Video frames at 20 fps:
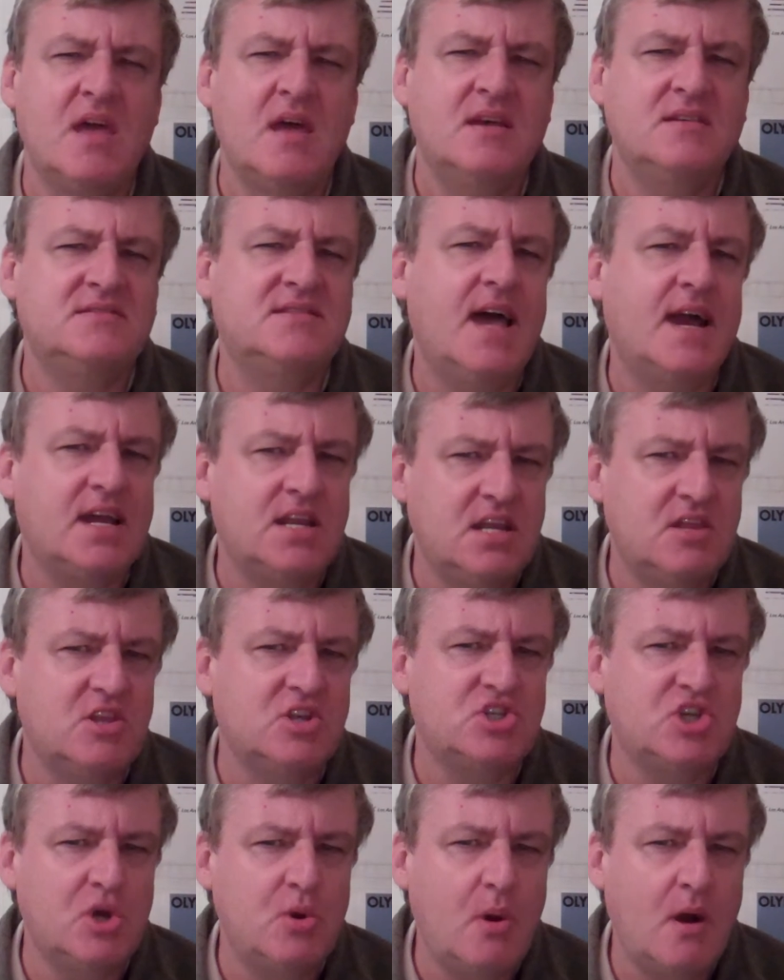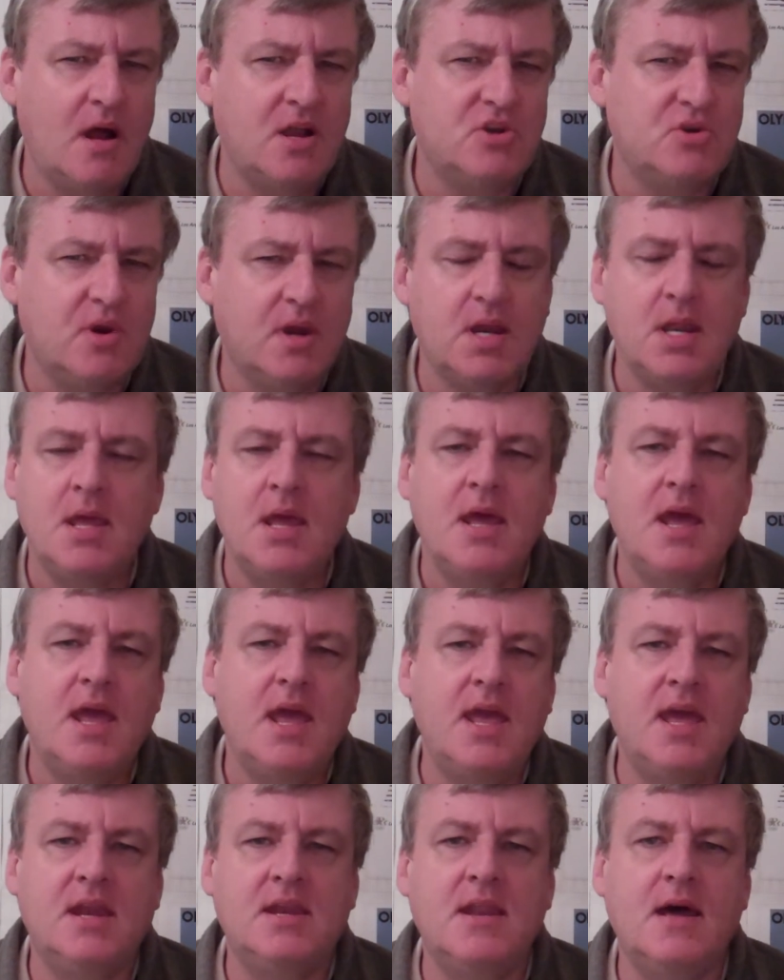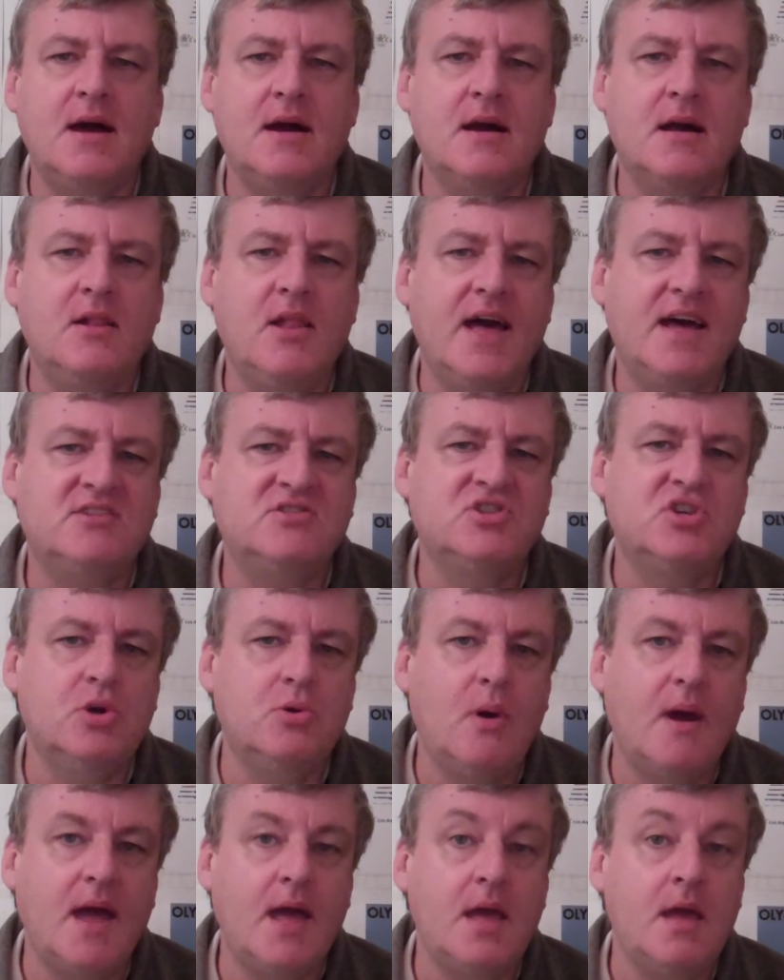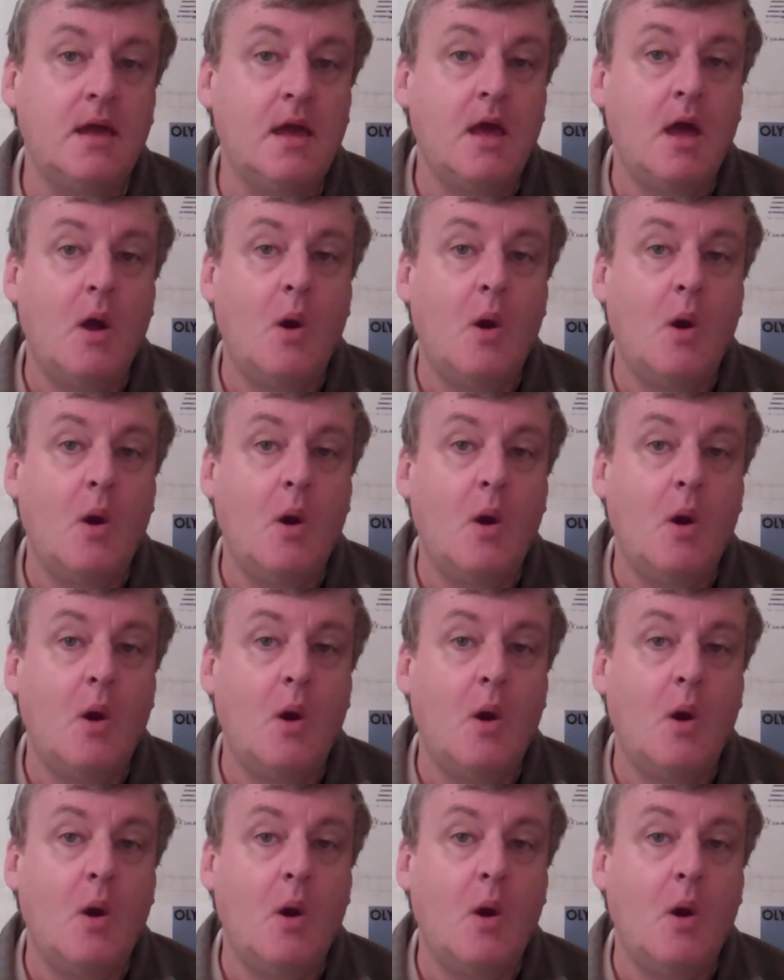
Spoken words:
second in the 200 in Class 2A,